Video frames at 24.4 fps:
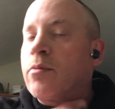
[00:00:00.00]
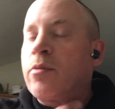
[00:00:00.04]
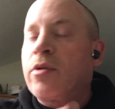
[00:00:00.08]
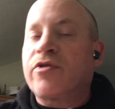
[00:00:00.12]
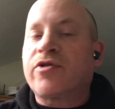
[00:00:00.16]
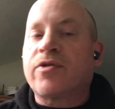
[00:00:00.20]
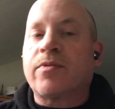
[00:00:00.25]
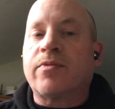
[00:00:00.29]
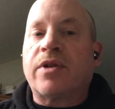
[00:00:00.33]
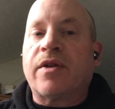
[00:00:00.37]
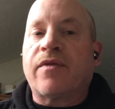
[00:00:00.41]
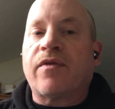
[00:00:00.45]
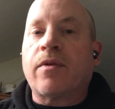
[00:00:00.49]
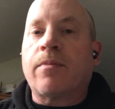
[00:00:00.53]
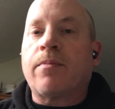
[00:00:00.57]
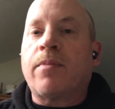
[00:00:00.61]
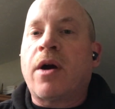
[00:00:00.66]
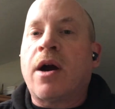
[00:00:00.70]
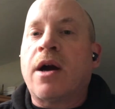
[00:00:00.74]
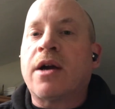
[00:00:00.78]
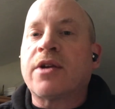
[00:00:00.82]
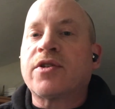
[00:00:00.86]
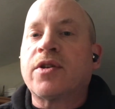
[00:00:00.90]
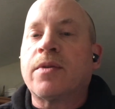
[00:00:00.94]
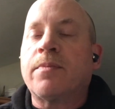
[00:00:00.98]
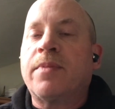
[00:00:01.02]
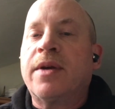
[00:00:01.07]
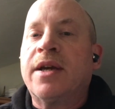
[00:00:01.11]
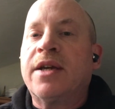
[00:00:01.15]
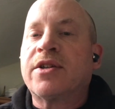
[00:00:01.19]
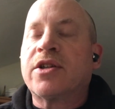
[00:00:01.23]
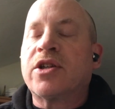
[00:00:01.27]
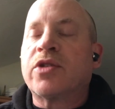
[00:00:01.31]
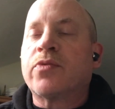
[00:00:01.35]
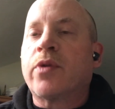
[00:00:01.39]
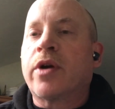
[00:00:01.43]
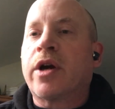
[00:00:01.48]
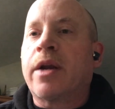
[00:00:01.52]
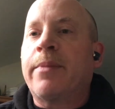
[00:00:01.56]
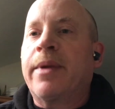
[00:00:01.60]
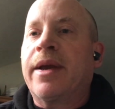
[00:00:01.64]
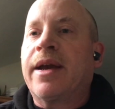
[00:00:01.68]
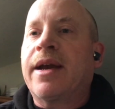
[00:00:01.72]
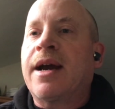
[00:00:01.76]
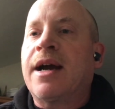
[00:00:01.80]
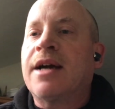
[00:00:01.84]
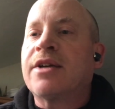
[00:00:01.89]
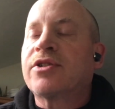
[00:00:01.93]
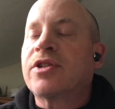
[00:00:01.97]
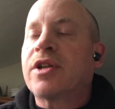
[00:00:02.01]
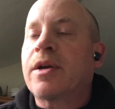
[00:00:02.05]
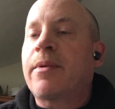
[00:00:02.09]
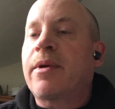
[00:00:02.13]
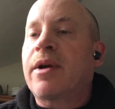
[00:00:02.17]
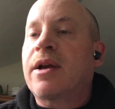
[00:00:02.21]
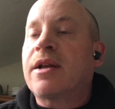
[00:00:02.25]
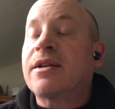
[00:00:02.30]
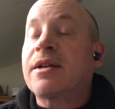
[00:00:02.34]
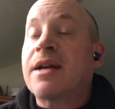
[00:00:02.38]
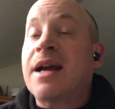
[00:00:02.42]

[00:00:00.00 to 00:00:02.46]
with some different parts and pieces. We're going to be custom